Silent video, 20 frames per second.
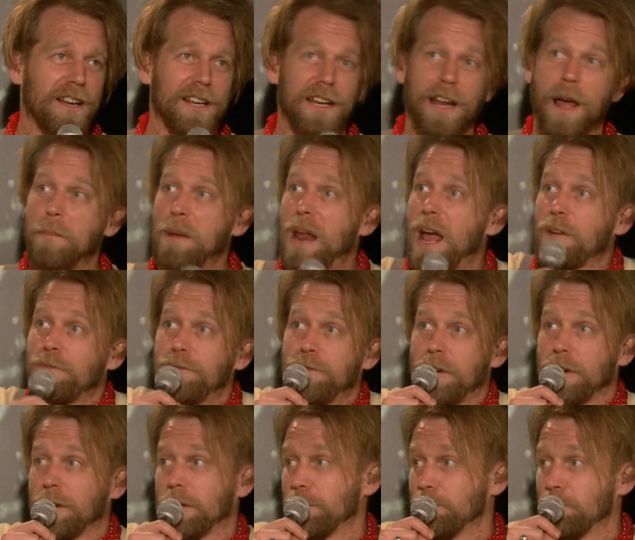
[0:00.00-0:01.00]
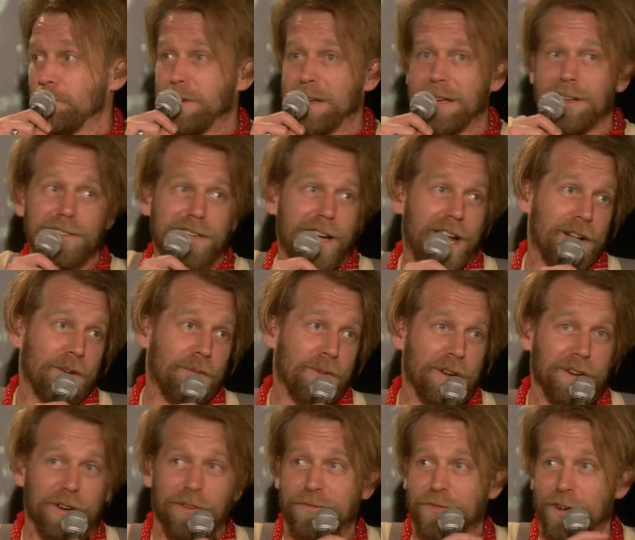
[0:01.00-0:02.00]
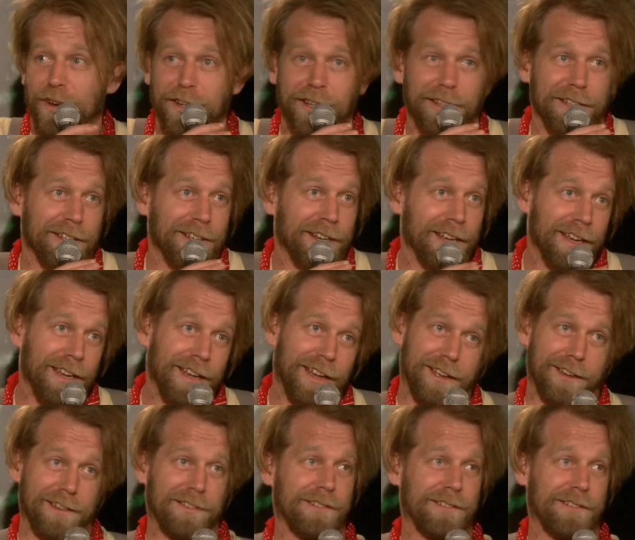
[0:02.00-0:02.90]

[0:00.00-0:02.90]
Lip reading: And I'm like, fucking bitch, I don't want no fucking lid.